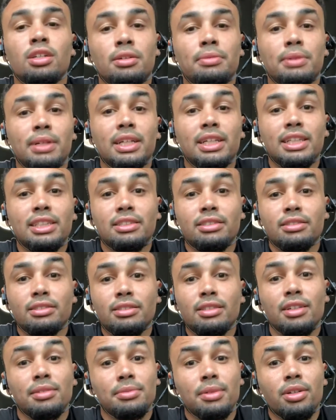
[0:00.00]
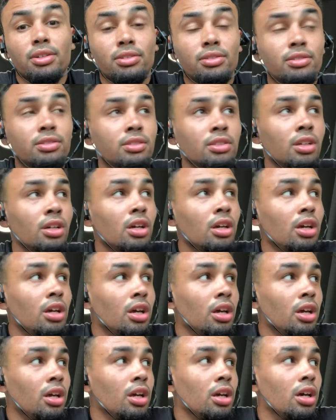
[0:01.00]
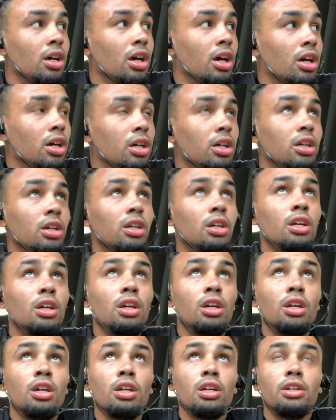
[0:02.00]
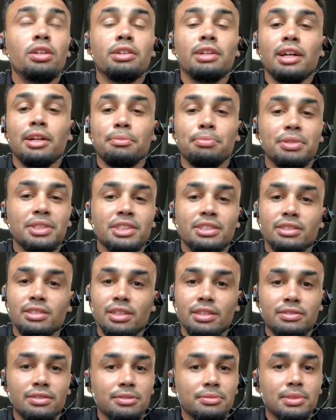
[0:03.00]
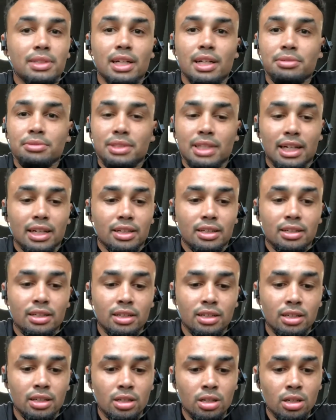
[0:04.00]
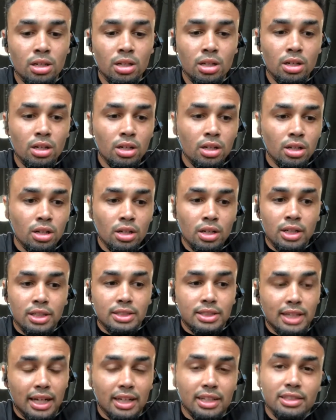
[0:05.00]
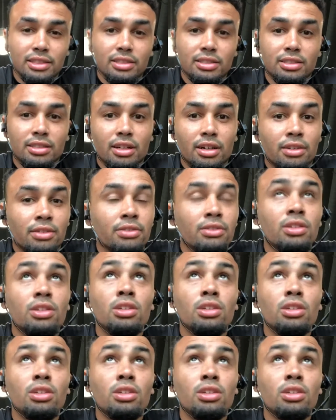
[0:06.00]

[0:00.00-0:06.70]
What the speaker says: But it gets you in shape though. You gotta push yourself sometimes. You gotta challenge yourself.